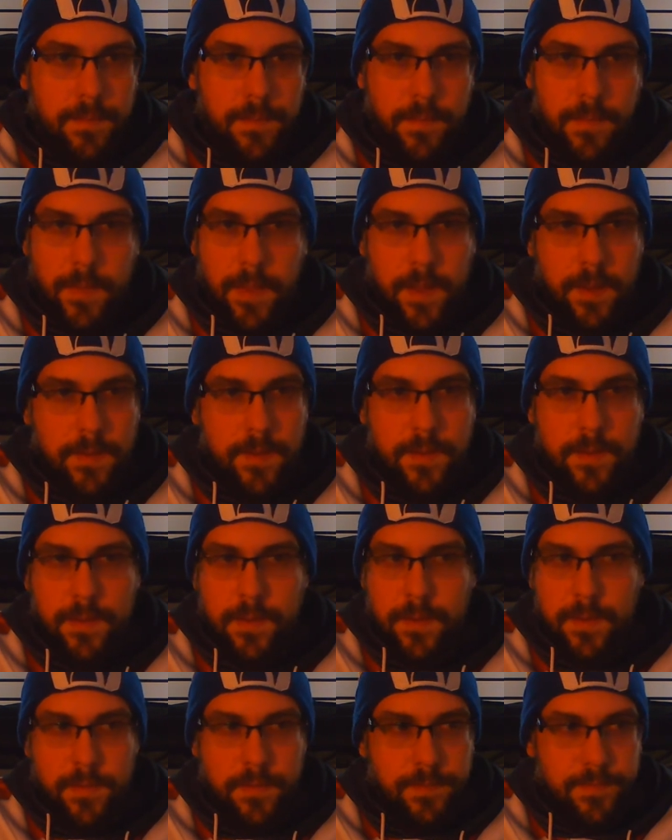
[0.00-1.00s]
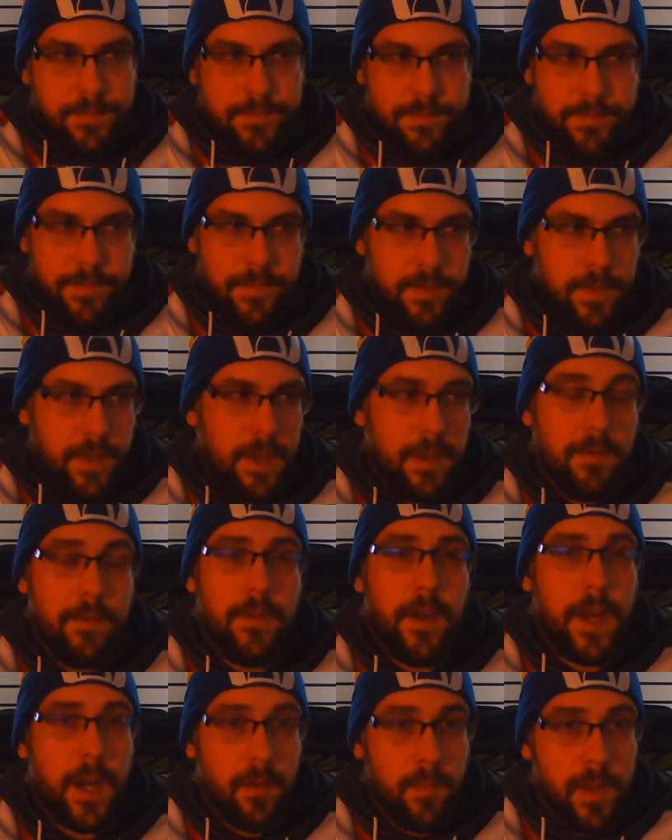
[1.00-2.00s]
this
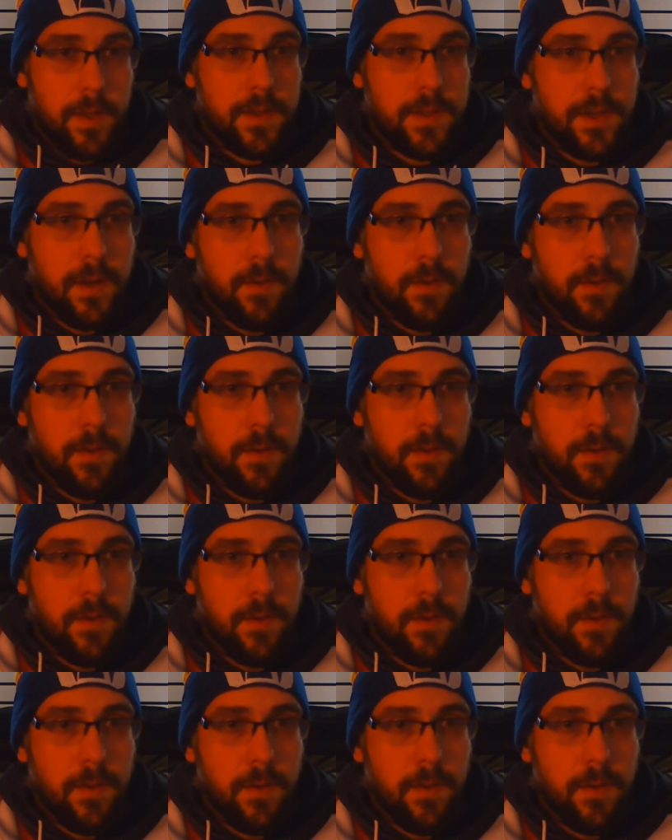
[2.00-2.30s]
environment